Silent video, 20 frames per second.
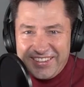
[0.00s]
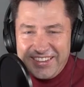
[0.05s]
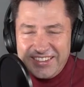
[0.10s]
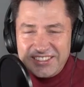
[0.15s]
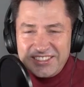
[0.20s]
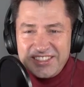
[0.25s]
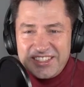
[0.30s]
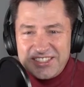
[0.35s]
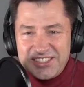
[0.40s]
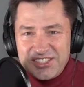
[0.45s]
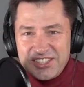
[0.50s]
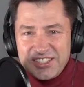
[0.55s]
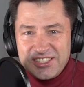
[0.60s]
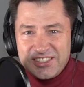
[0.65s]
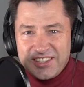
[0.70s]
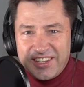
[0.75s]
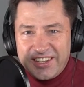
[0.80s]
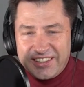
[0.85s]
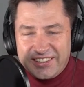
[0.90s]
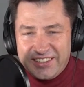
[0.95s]
It's just
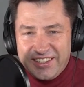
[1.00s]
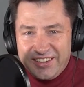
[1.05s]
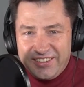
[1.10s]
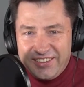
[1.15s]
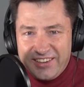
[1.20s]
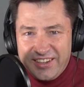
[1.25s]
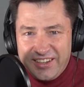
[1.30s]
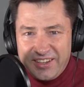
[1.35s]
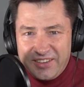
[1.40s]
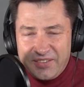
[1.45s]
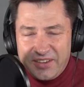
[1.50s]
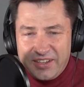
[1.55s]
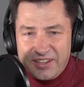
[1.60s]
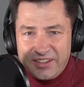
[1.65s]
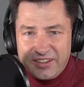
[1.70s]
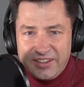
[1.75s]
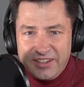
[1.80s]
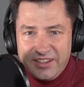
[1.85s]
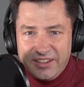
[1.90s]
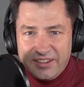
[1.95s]
like that. Right. I
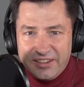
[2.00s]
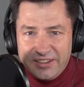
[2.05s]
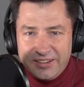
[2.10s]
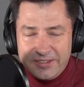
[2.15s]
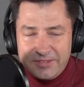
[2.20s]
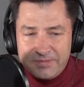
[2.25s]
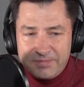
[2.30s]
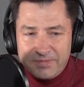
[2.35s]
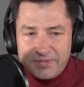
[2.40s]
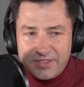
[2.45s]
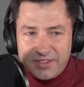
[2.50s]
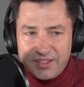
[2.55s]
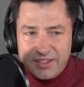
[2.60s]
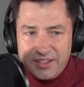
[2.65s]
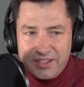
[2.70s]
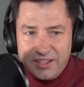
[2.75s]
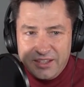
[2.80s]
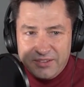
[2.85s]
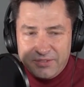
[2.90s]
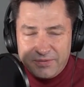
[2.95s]
mean,
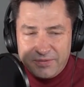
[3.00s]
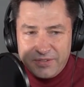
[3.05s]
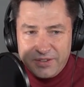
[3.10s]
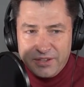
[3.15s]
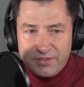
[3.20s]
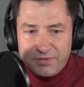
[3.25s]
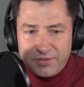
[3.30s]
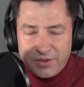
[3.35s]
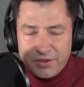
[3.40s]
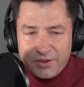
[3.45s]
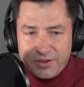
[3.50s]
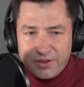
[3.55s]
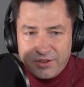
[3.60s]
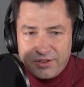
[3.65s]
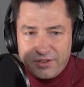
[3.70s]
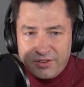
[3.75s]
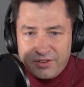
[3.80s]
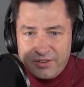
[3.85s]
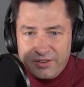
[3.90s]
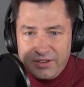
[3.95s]
if
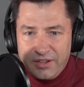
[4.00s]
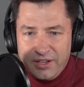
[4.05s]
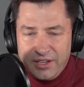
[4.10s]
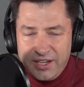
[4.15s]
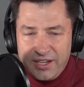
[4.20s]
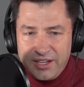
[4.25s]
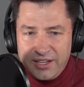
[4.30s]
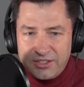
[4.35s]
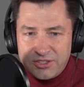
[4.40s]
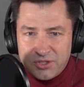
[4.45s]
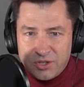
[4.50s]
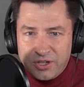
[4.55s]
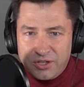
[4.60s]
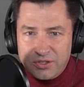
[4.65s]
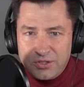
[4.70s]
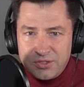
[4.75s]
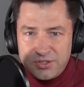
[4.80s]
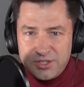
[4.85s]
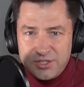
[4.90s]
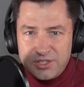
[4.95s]
you're in any sort of
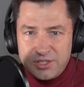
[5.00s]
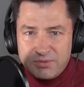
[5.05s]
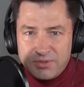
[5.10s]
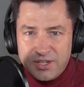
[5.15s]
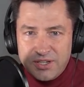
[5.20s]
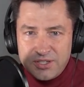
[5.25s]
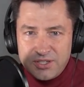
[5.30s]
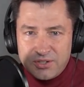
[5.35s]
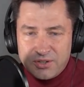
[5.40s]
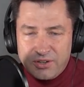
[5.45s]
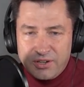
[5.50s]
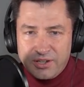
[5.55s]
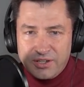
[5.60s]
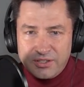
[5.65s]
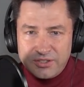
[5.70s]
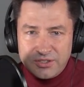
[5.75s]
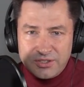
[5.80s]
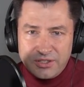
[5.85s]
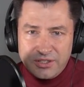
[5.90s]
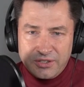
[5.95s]
new situation or in
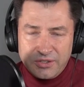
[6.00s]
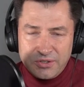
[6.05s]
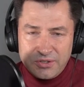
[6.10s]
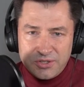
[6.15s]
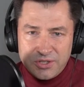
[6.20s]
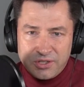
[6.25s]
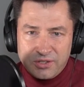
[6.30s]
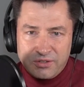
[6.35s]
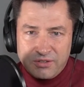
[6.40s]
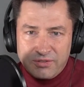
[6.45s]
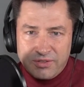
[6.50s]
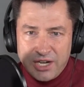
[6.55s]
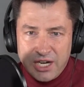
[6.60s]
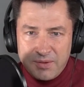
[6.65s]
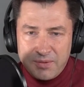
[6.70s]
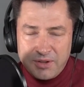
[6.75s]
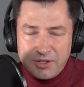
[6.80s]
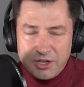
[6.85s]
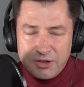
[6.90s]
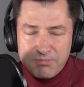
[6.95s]
a new sort of
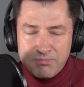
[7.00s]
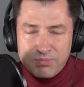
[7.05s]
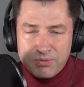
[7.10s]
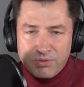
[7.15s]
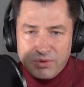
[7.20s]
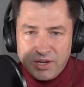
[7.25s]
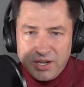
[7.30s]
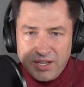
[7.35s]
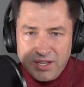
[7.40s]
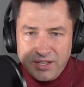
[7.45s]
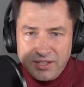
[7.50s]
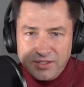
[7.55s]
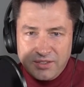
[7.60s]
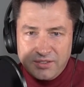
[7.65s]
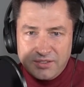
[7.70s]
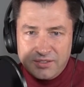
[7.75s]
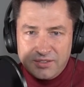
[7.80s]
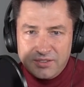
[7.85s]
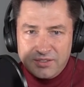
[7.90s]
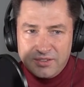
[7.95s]
environment, your
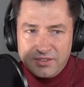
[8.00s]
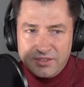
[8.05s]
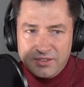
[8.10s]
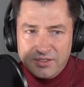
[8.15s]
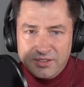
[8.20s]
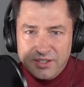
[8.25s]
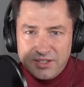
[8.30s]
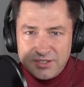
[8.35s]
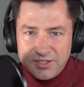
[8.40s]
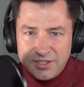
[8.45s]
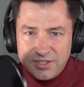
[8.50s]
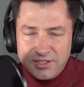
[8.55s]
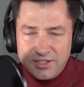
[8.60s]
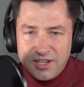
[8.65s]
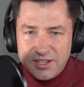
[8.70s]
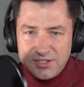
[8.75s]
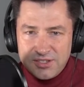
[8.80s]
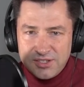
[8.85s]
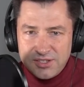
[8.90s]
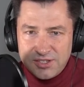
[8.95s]
brain isn't
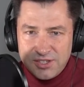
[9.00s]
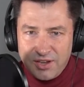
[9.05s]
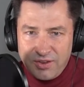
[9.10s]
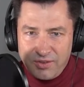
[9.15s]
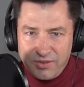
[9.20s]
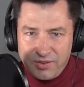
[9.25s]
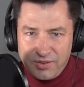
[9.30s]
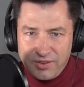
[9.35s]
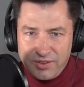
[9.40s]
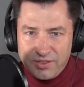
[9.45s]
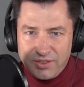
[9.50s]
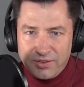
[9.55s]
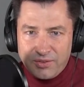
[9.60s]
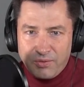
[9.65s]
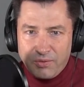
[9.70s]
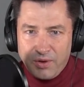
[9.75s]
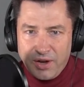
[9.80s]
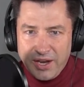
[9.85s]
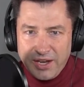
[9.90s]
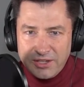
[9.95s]
necessarily the
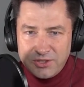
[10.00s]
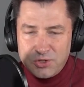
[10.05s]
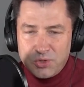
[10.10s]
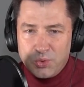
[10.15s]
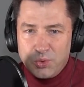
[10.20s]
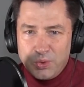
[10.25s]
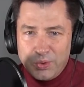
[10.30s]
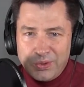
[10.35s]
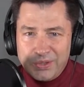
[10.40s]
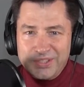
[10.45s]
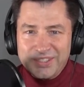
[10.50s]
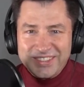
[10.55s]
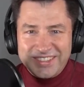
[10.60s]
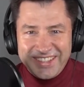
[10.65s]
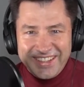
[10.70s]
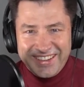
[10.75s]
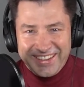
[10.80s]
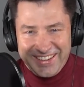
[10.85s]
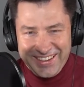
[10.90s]
right tool to